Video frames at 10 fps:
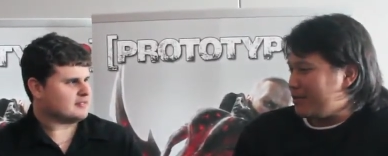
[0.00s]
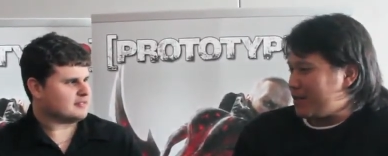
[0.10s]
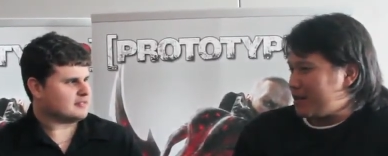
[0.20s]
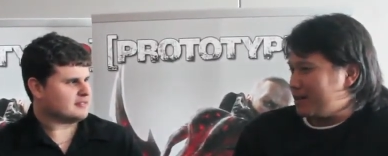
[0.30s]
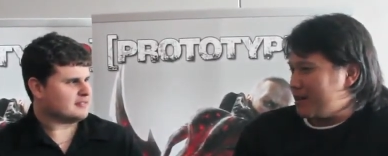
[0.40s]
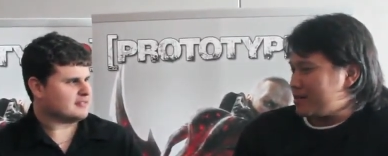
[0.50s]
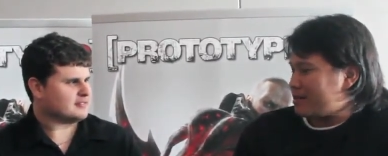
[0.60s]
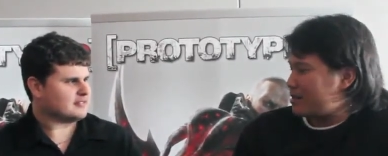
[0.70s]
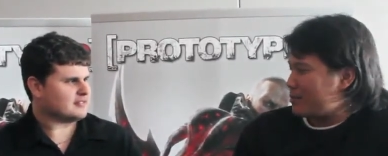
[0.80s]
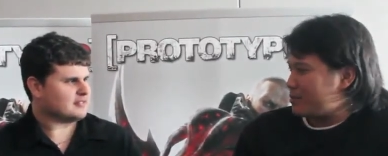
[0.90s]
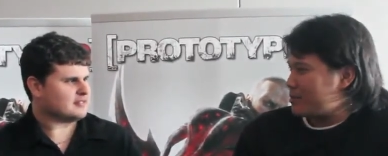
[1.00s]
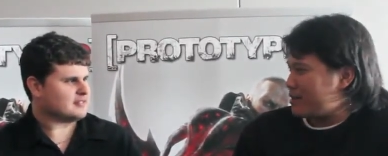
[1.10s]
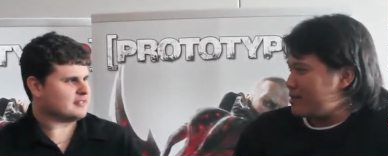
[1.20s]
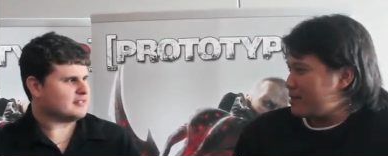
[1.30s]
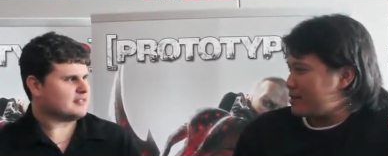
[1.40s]
Speaker 1: we finalized our demo
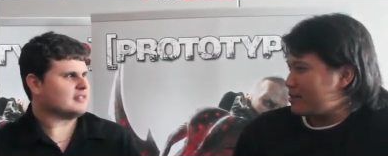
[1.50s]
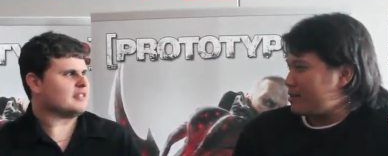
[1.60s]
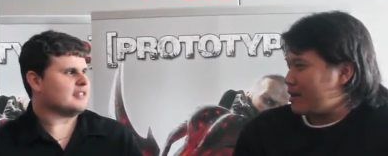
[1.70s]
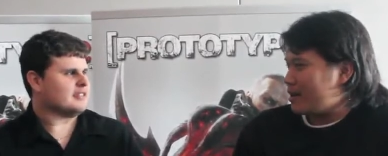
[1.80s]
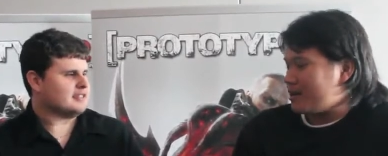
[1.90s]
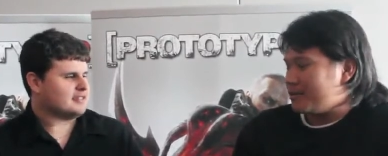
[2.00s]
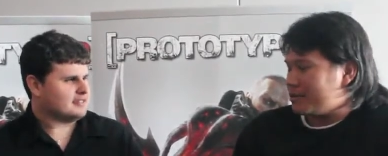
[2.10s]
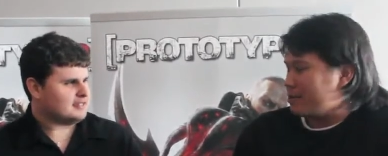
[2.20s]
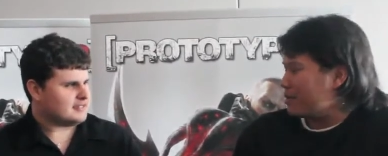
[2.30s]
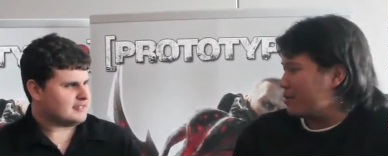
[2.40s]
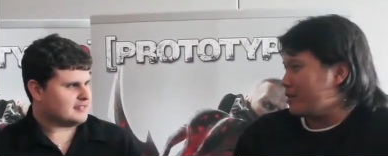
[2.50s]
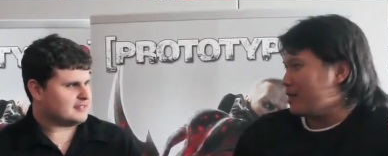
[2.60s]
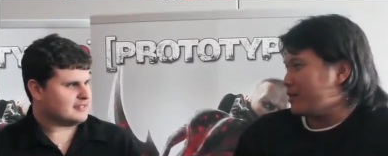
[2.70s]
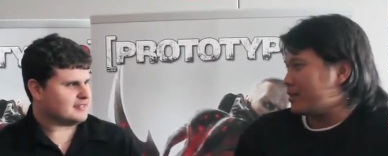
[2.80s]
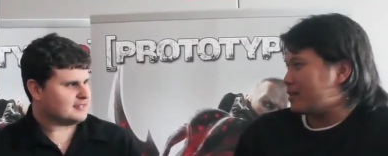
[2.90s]
strategy yet, so I, I don't know either way.
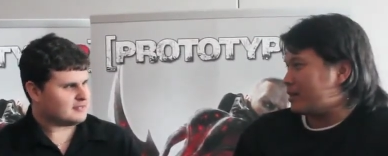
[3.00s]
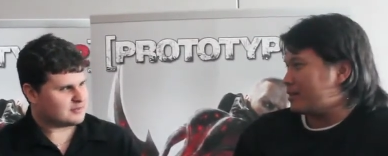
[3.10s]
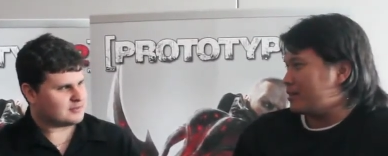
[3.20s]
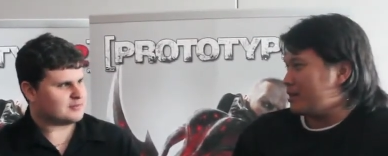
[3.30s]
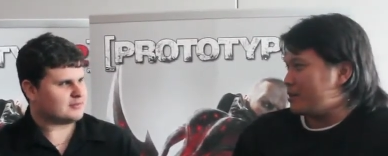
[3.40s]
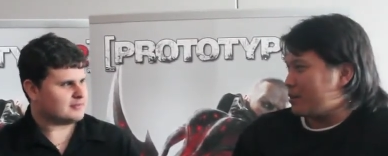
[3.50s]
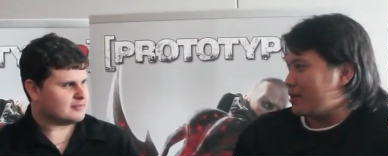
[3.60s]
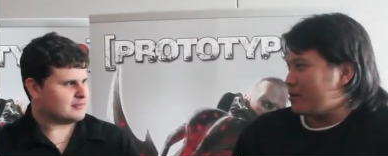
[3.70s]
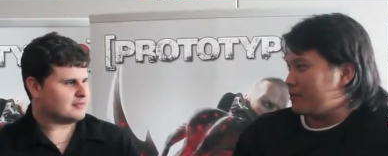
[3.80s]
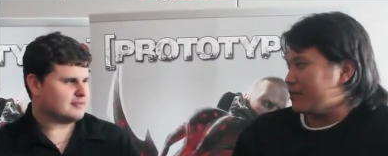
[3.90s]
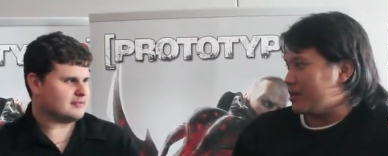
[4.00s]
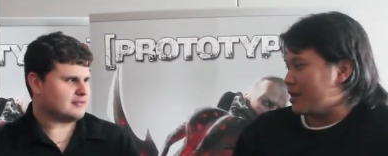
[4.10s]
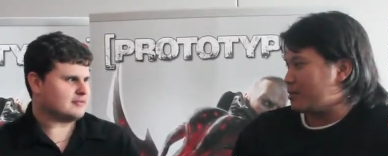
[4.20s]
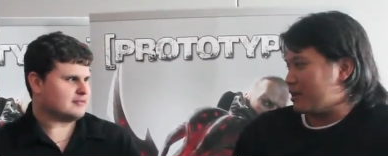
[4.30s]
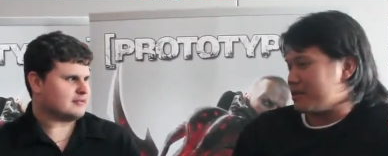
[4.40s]
But uh, either way, hopefully you
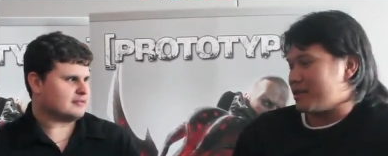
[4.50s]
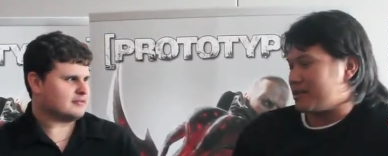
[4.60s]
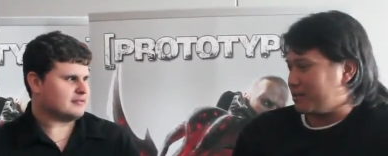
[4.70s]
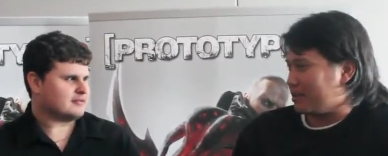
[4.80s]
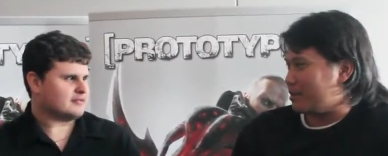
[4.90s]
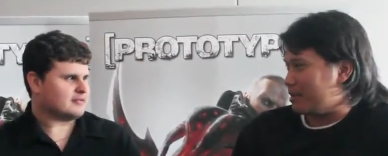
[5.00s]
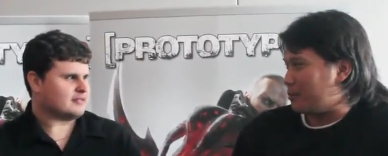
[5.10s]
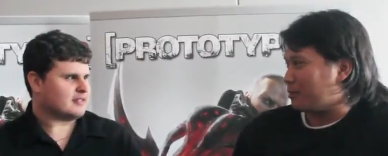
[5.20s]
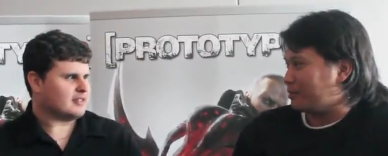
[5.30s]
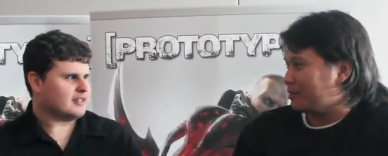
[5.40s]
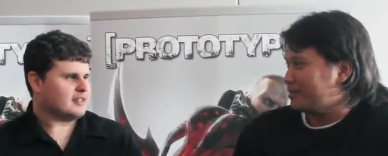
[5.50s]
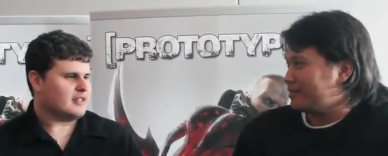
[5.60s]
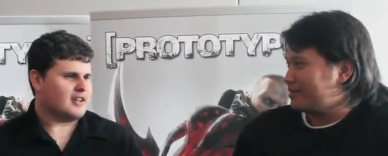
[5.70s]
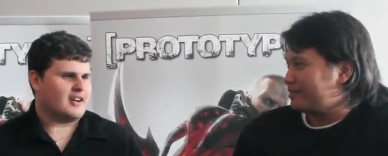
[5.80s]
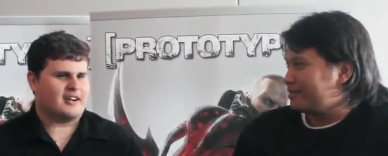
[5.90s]
guys will get a chance to play it in April.
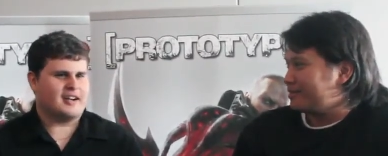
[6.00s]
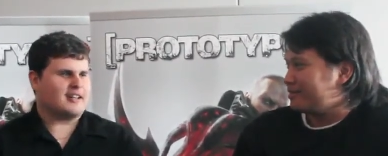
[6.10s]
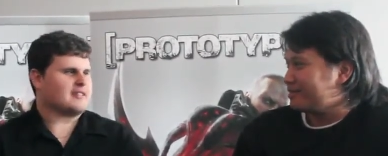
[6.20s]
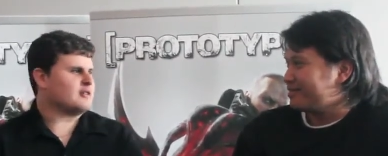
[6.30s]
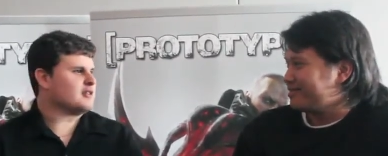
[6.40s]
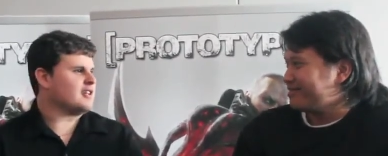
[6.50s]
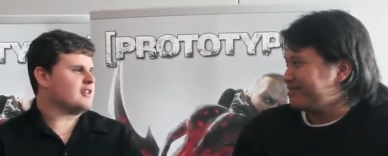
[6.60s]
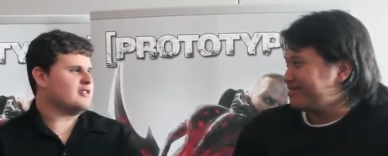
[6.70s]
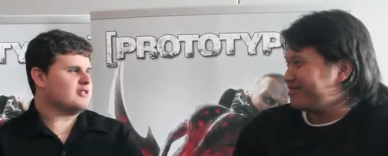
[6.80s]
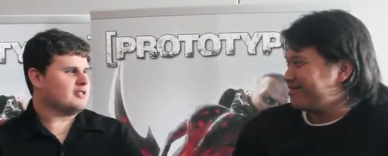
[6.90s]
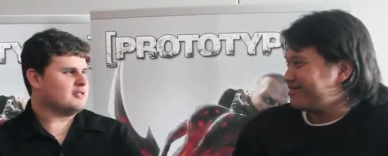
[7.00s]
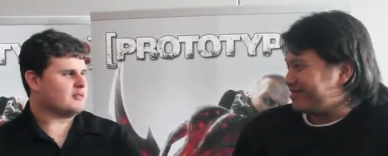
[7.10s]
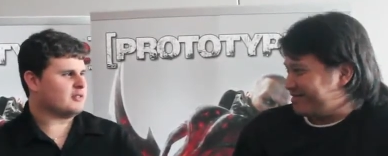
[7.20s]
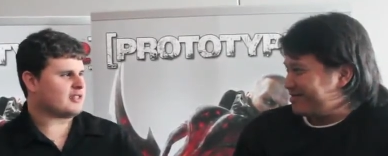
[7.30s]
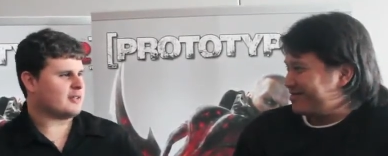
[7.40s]
Speaker 2: All right. Well, thank you, John,
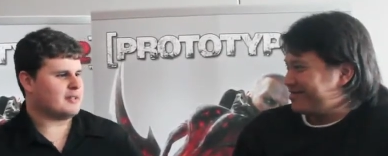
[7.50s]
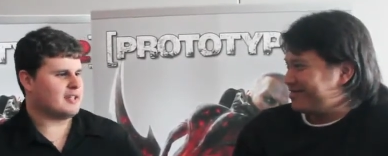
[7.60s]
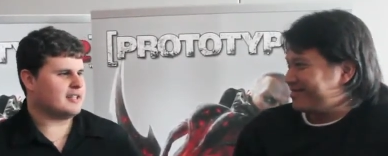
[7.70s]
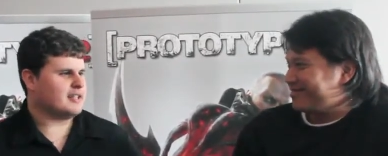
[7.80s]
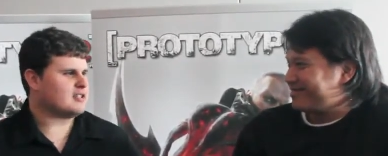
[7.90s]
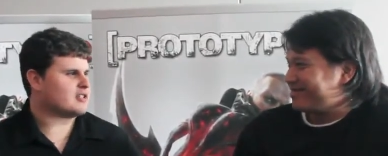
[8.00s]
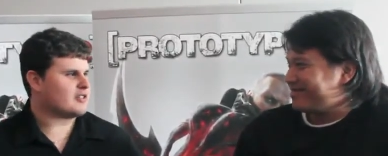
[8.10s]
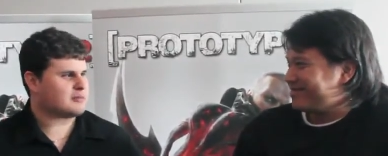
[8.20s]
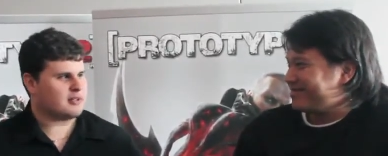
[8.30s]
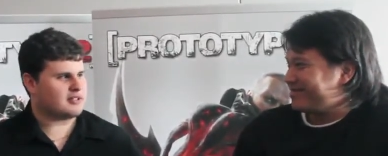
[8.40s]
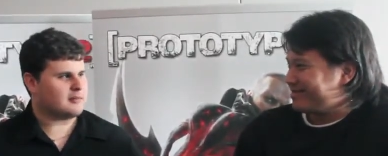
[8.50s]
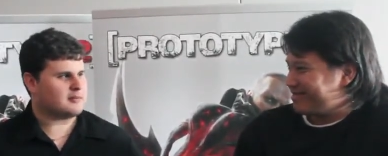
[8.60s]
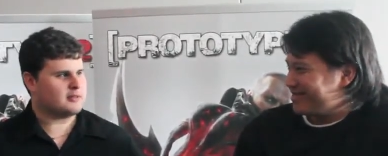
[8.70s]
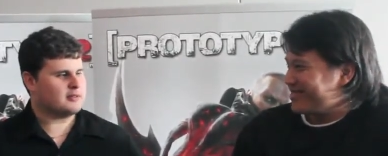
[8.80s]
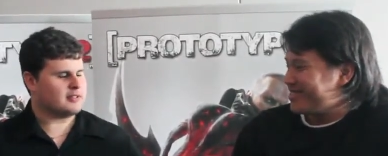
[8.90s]
for coming down here and showing us prototype
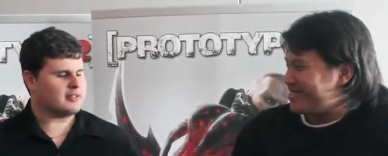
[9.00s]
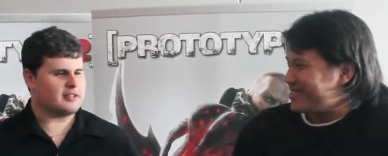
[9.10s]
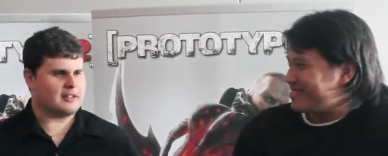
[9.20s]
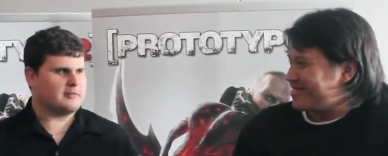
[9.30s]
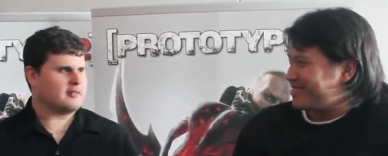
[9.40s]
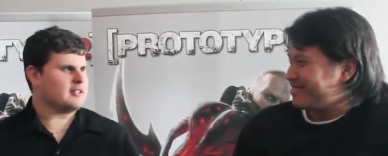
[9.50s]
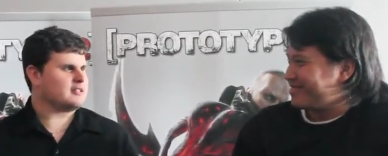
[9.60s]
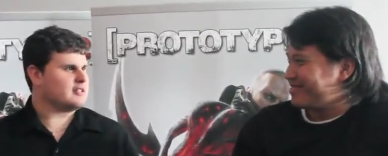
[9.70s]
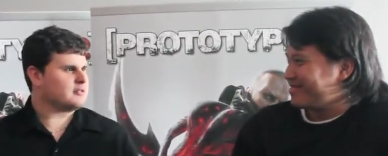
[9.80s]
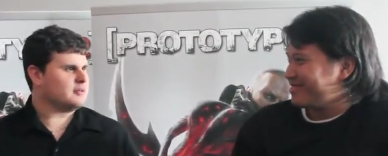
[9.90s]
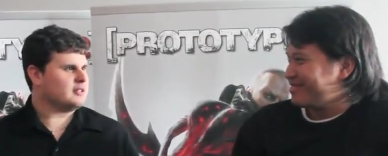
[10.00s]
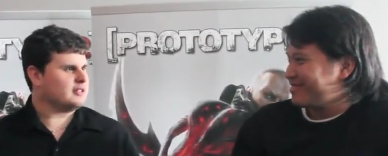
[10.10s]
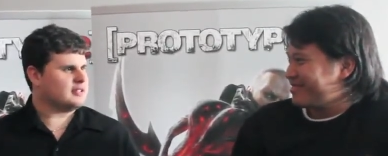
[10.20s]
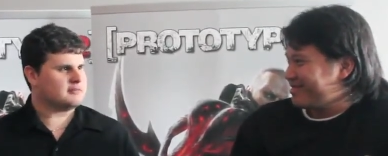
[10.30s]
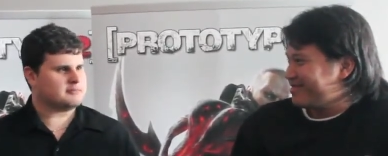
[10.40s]
two. Uh, hopefully it sells well
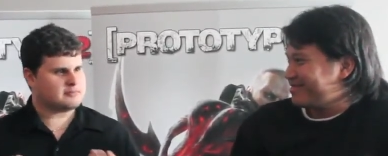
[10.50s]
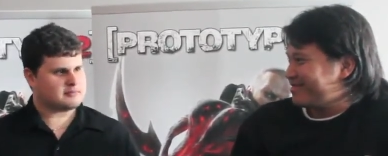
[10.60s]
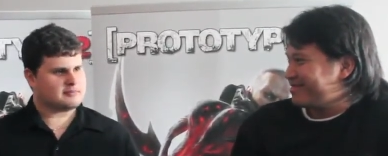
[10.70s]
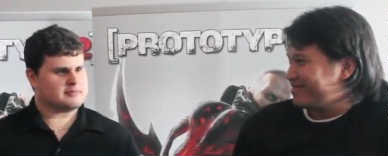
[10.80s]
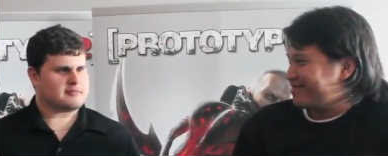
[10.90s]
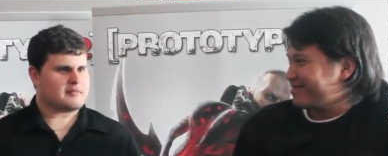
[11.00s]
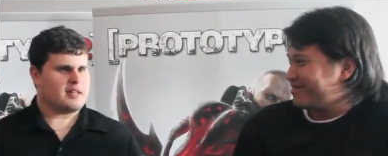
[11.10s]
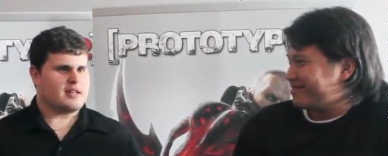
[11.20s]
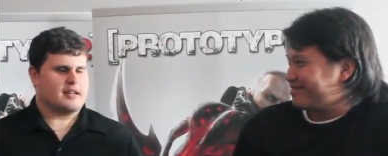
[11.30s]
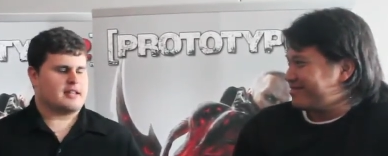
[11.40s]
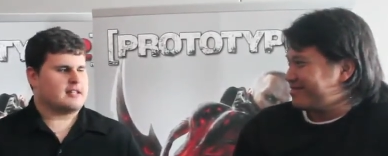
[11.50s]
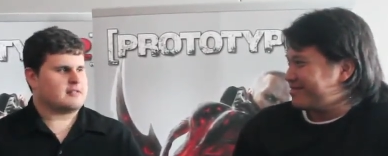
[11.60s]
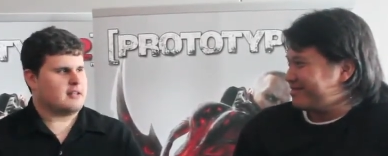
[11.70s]
and it gets